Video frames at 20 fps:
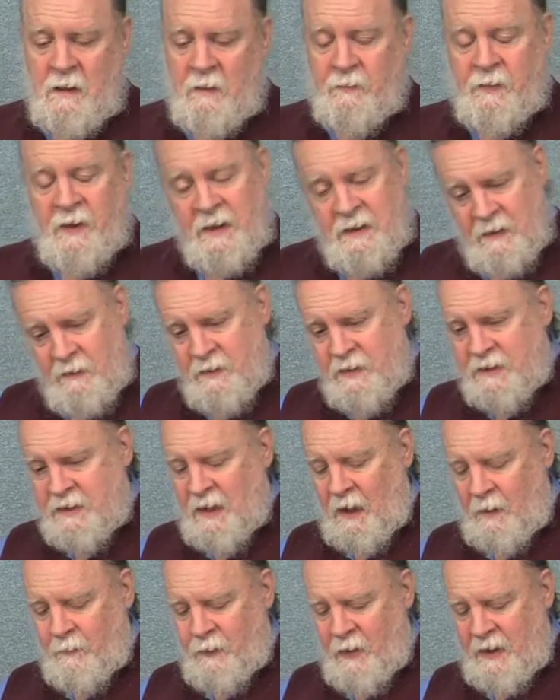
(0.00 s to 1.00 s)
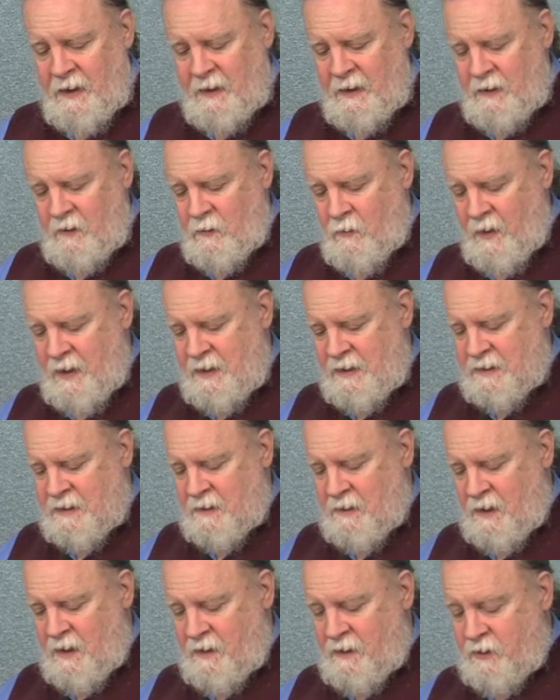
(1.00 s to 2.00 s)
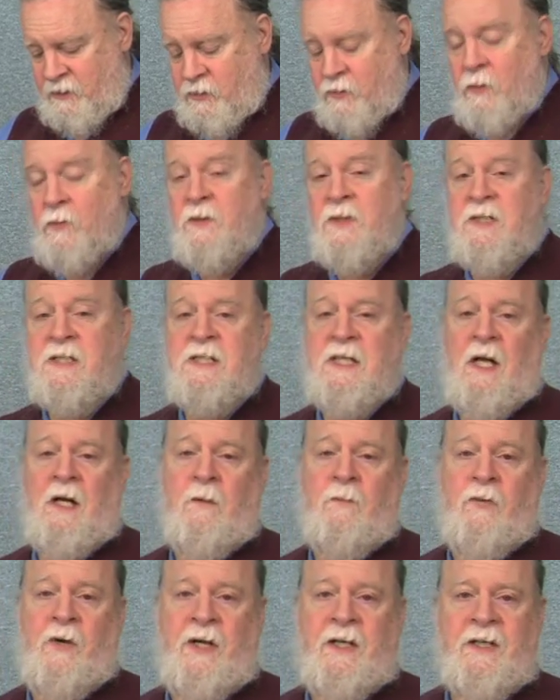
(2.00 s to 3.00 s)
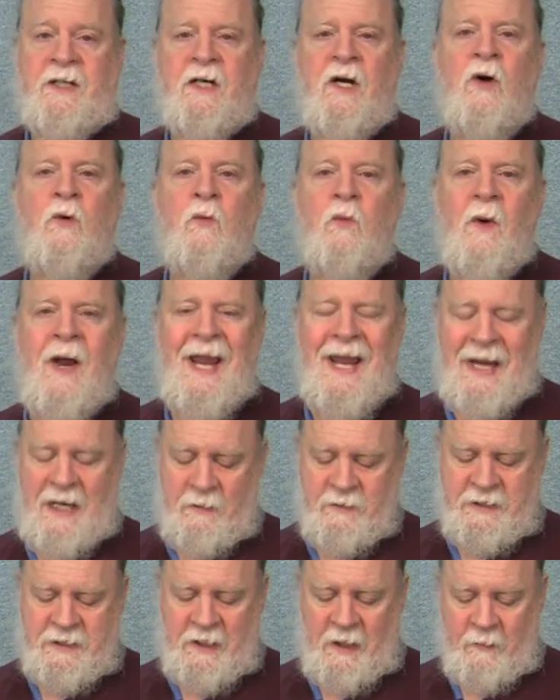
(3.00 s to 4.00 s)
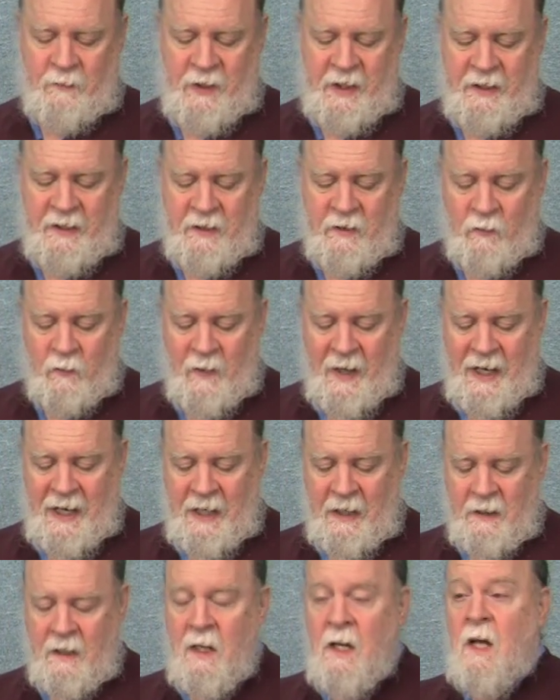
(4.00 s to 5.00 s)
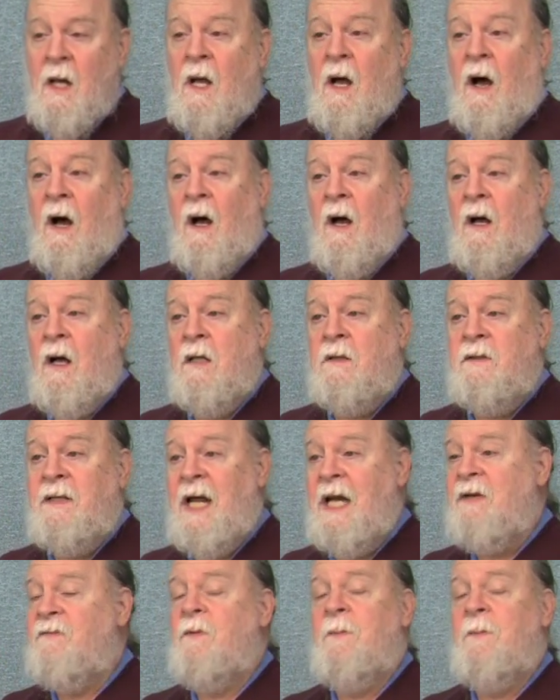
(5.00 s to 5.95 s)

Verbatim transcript: but it was celebrated in Greece. Uh, the Druids celebrated Iran. It was celebrated in Iran. Uh, Native